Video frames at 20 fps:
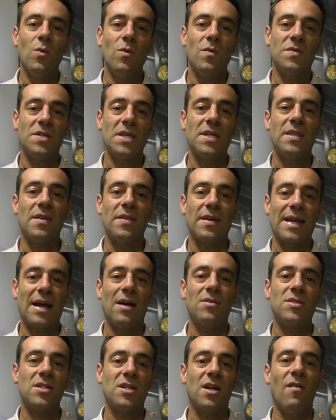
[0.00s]
We've seen that the
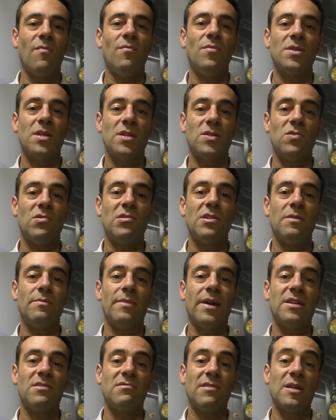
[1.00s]
county government has already
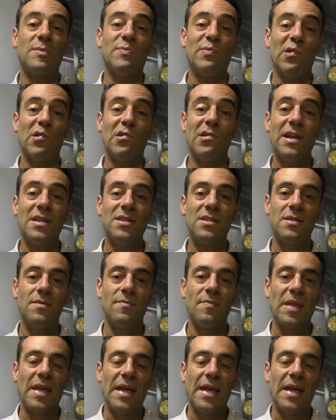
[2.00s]
made great progress,